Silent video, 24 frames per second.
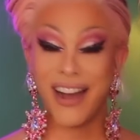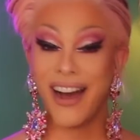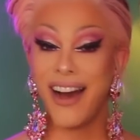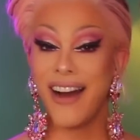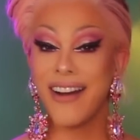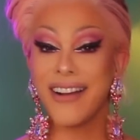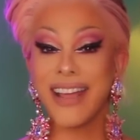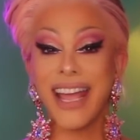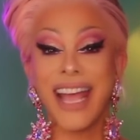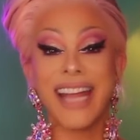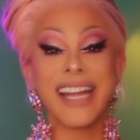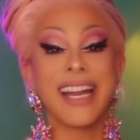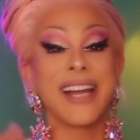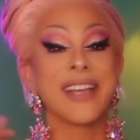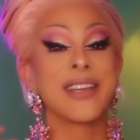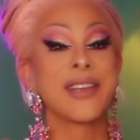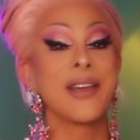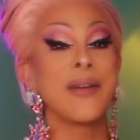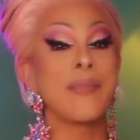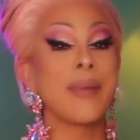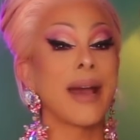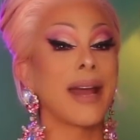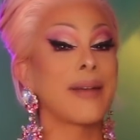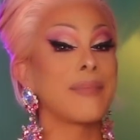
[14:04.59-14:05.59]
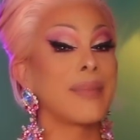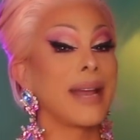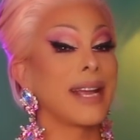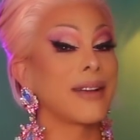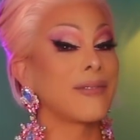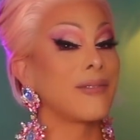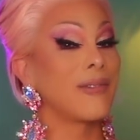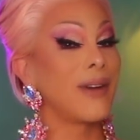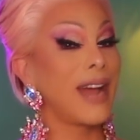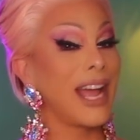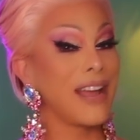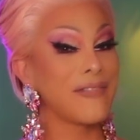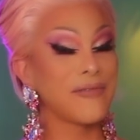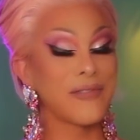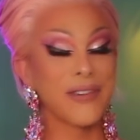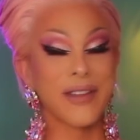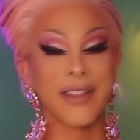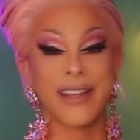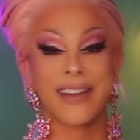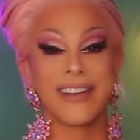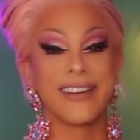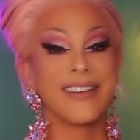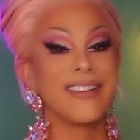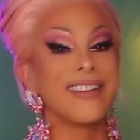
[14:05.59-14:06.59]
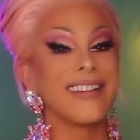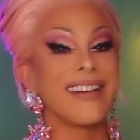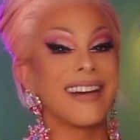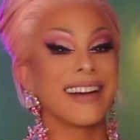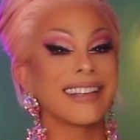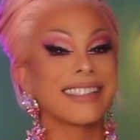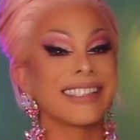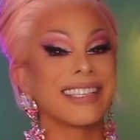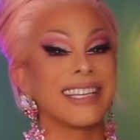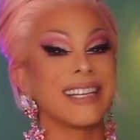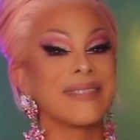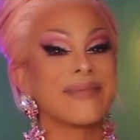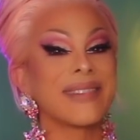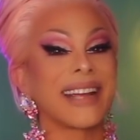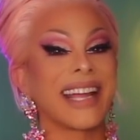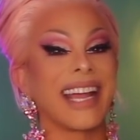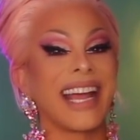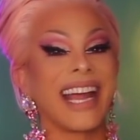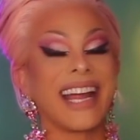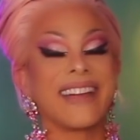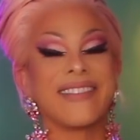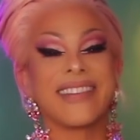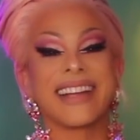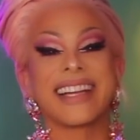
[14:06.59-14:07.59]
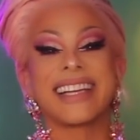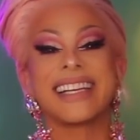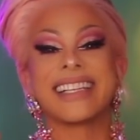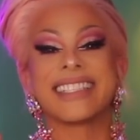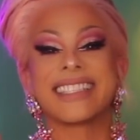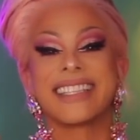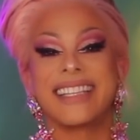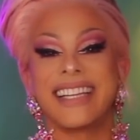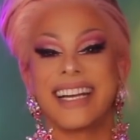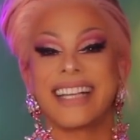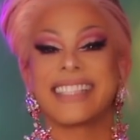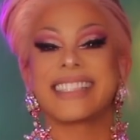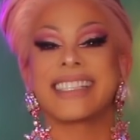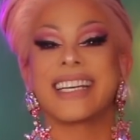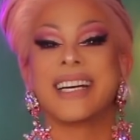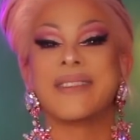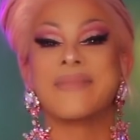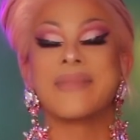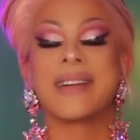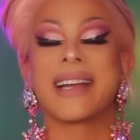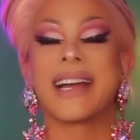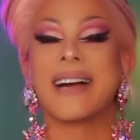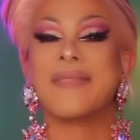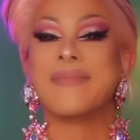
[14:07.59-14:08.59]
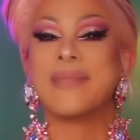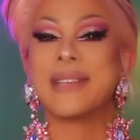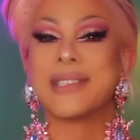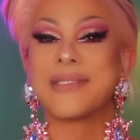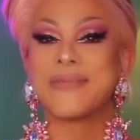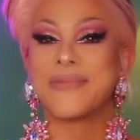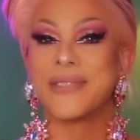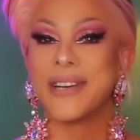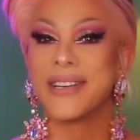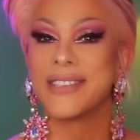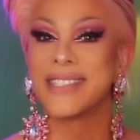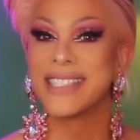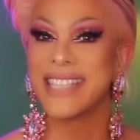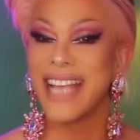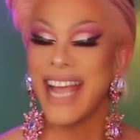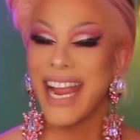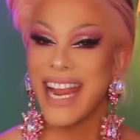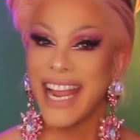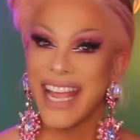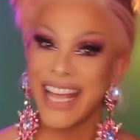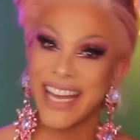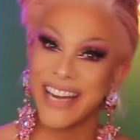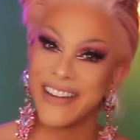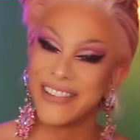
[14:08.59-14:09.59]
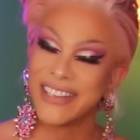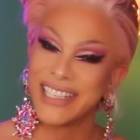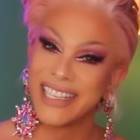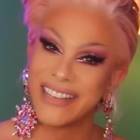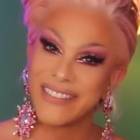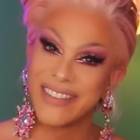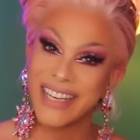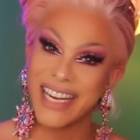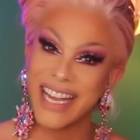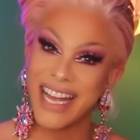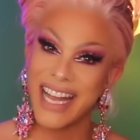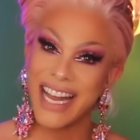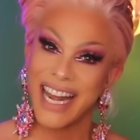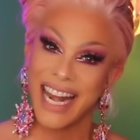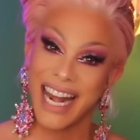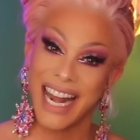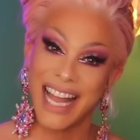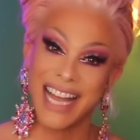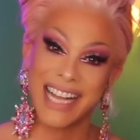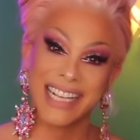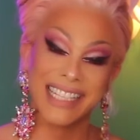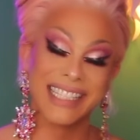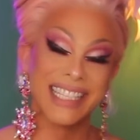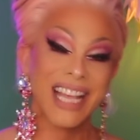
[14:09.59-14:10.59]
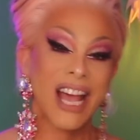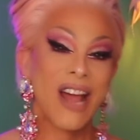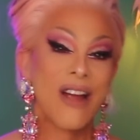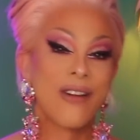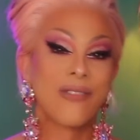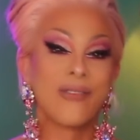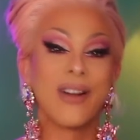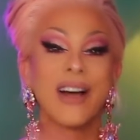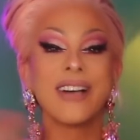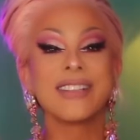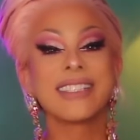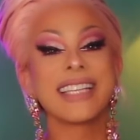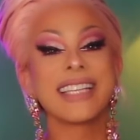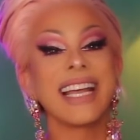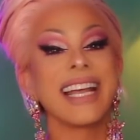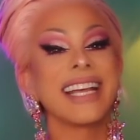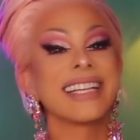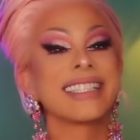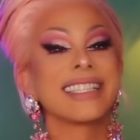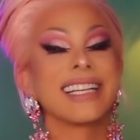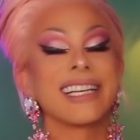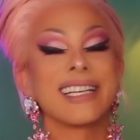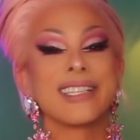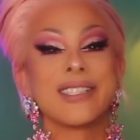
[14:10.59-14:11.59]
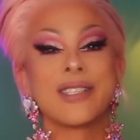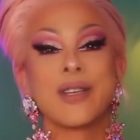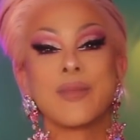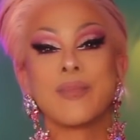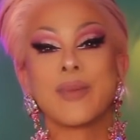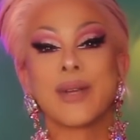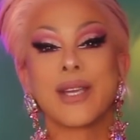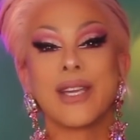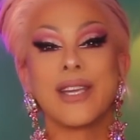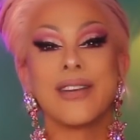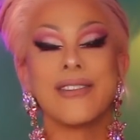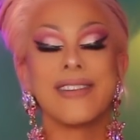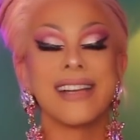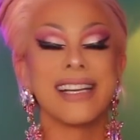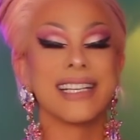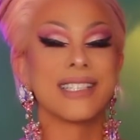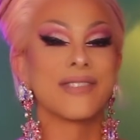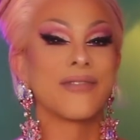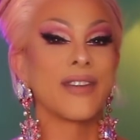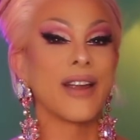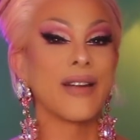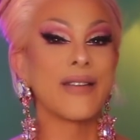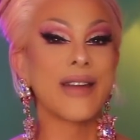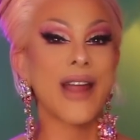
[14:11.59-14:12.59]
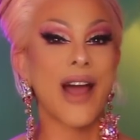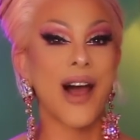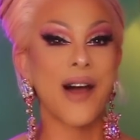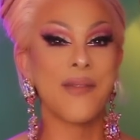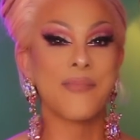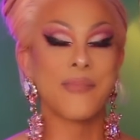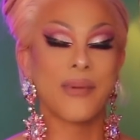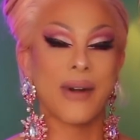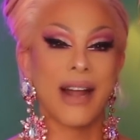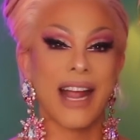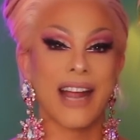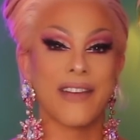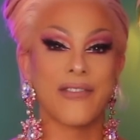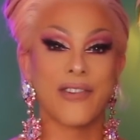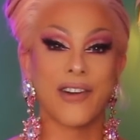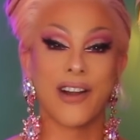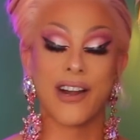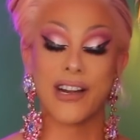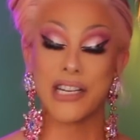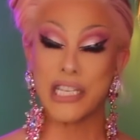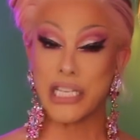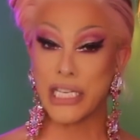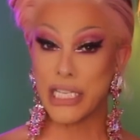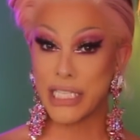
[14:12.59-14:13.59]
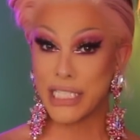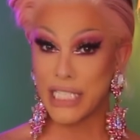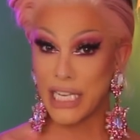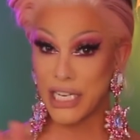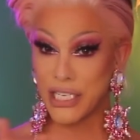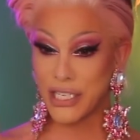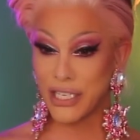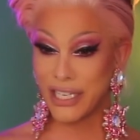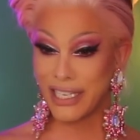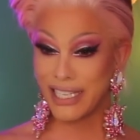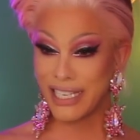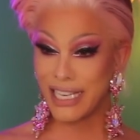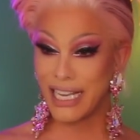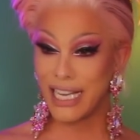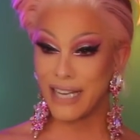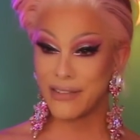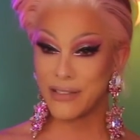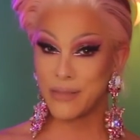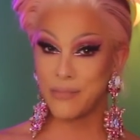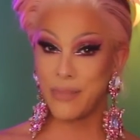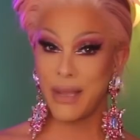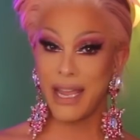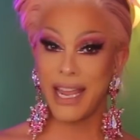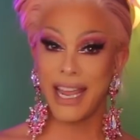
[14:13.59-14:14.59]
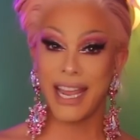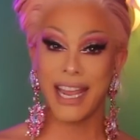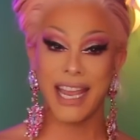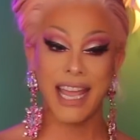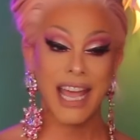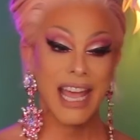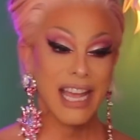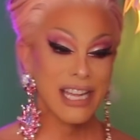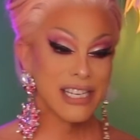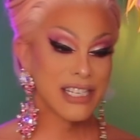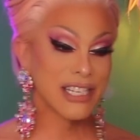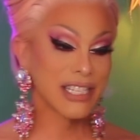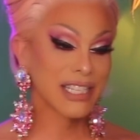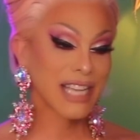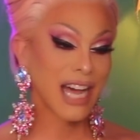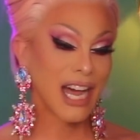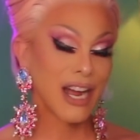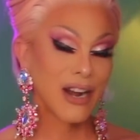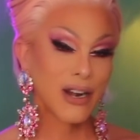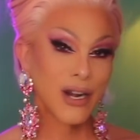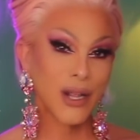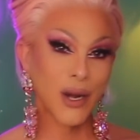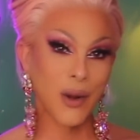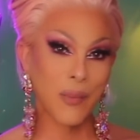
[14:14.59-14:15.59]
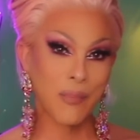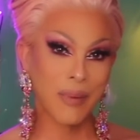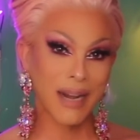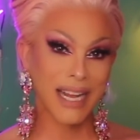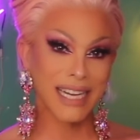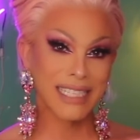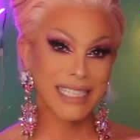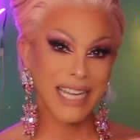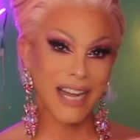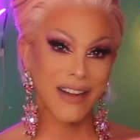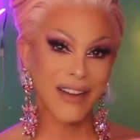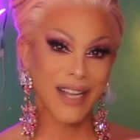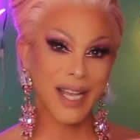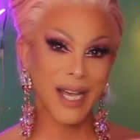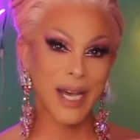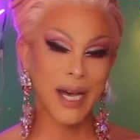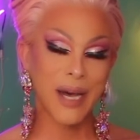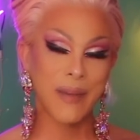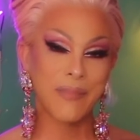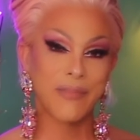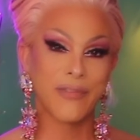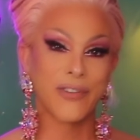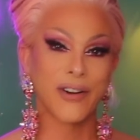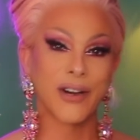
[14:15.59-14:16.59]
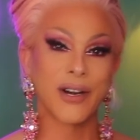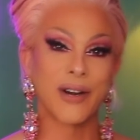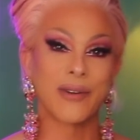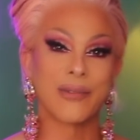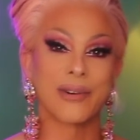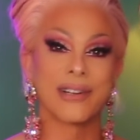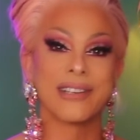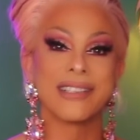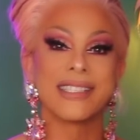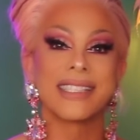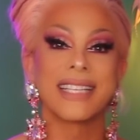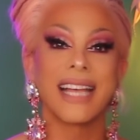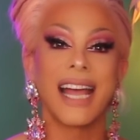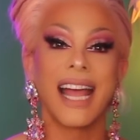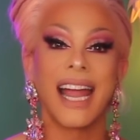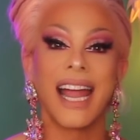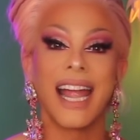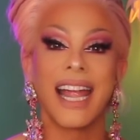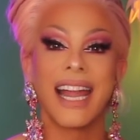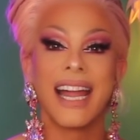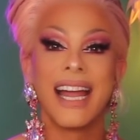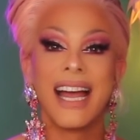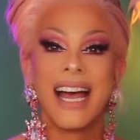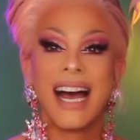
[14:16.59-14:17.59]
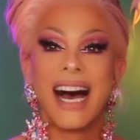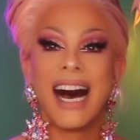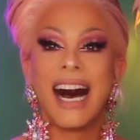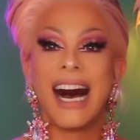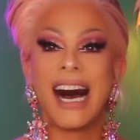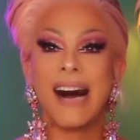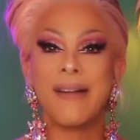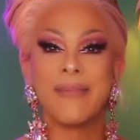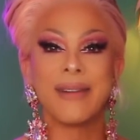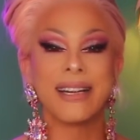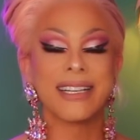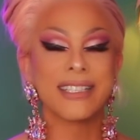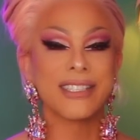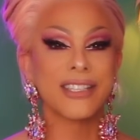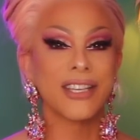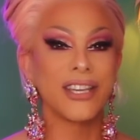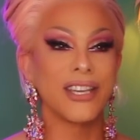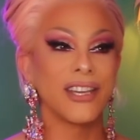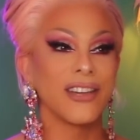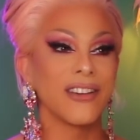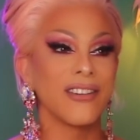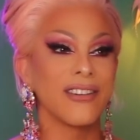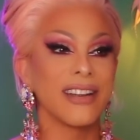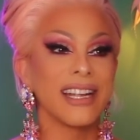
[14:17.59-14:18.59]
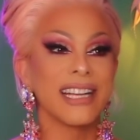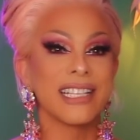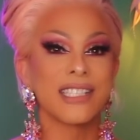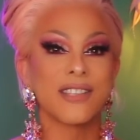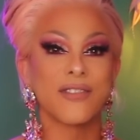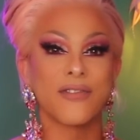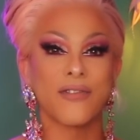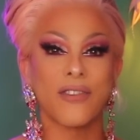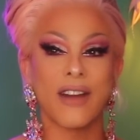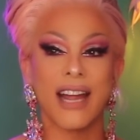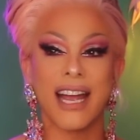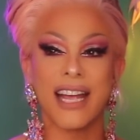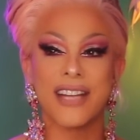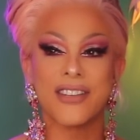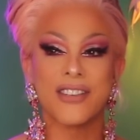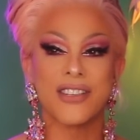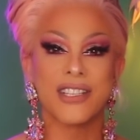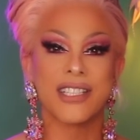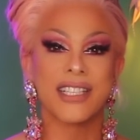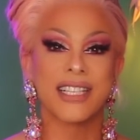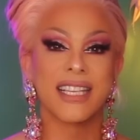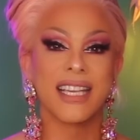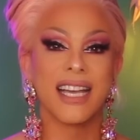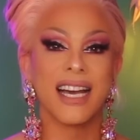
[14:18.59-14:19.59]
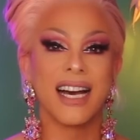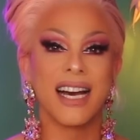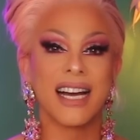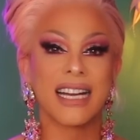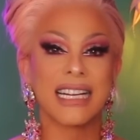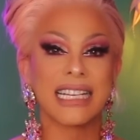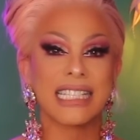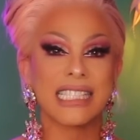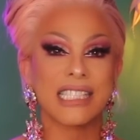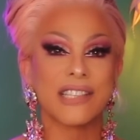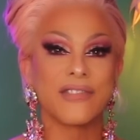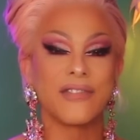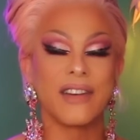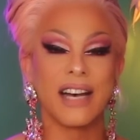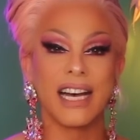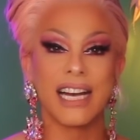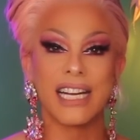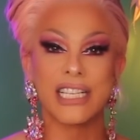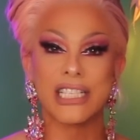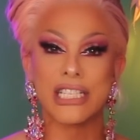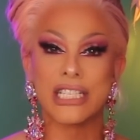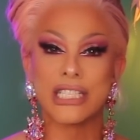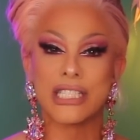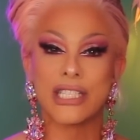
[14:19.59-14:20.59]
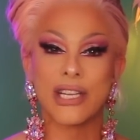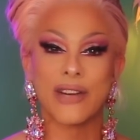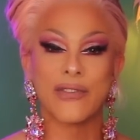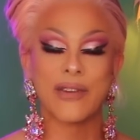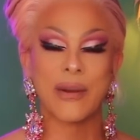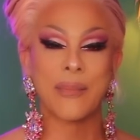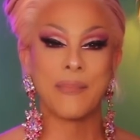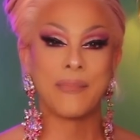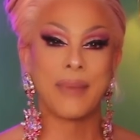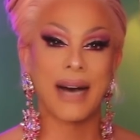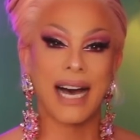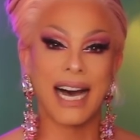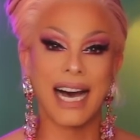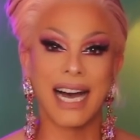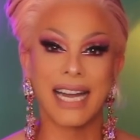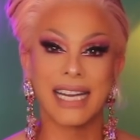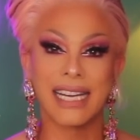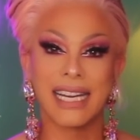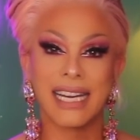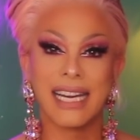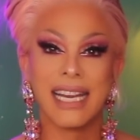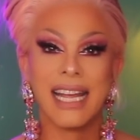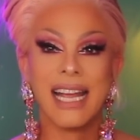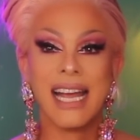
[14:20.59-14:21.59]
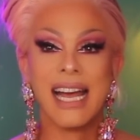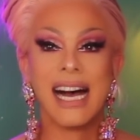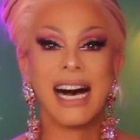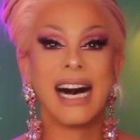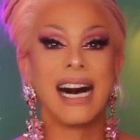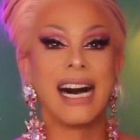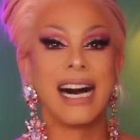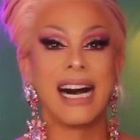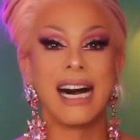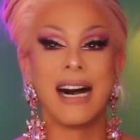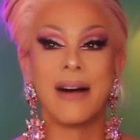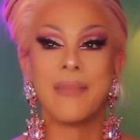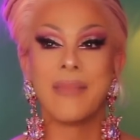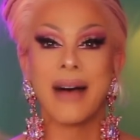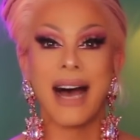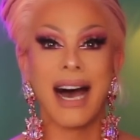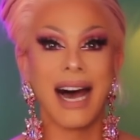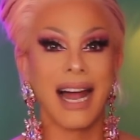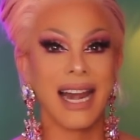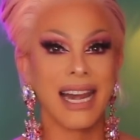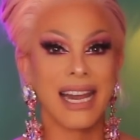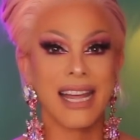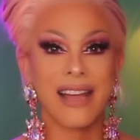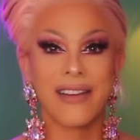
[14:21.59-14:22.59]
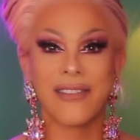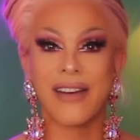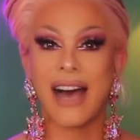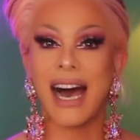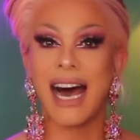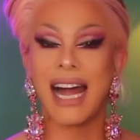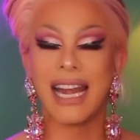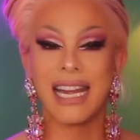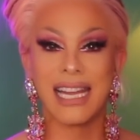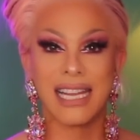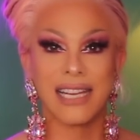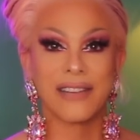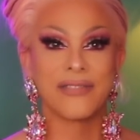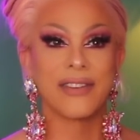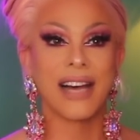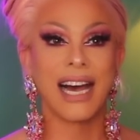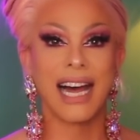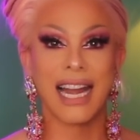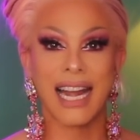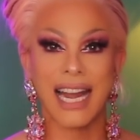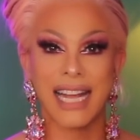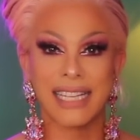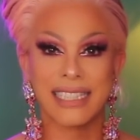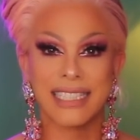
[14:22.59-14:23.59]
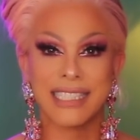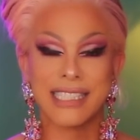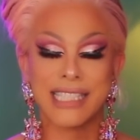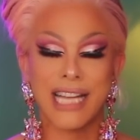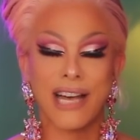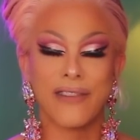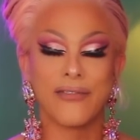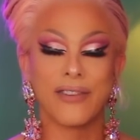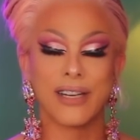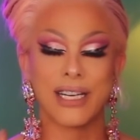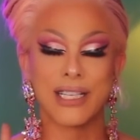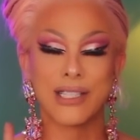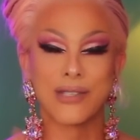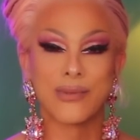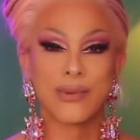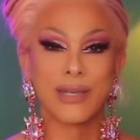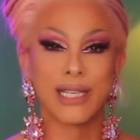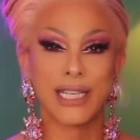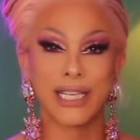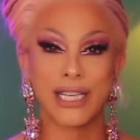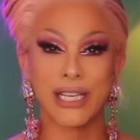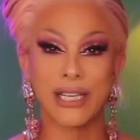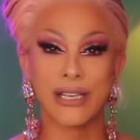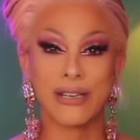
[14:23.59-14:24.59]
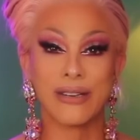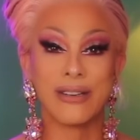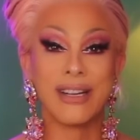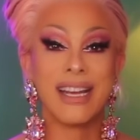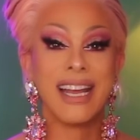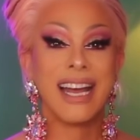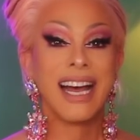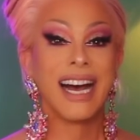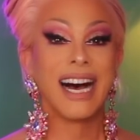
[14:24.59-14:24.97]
Okay, now you better make way for the New York City Brigade, because next up we got Miss Rose and Olivia Lux. Rose is looking super cute. It's very on brand for her. She says she loves pink. She's got her little blinged out cup for her rosé. It's cute, it's fresh, it's young, it's fun. She's serving body. I live. I like this outfit. It's really cute.